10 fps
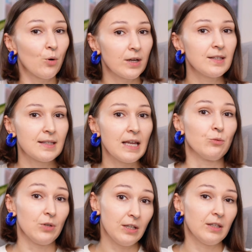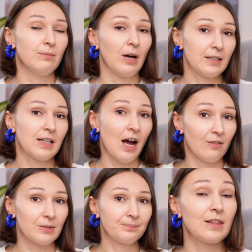points they really might
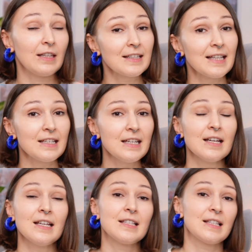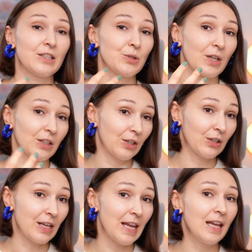cover. The next idea is that you can
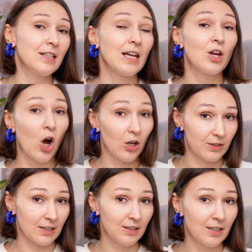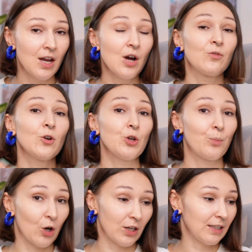create a content for your
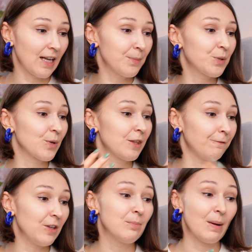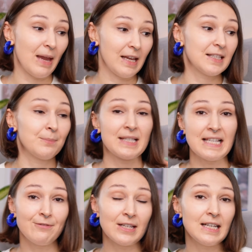prototypes with Figma Make,
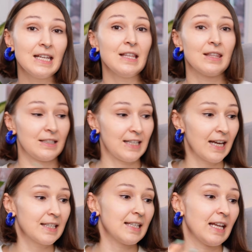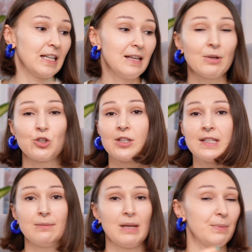specifically the text and
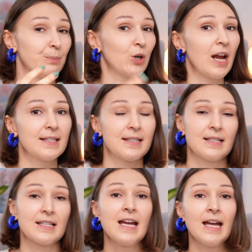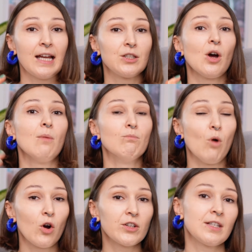images and maybe prices and
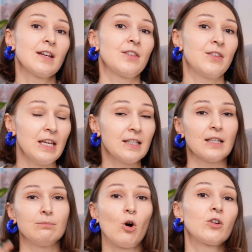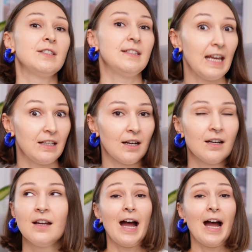mocked things and mocked data.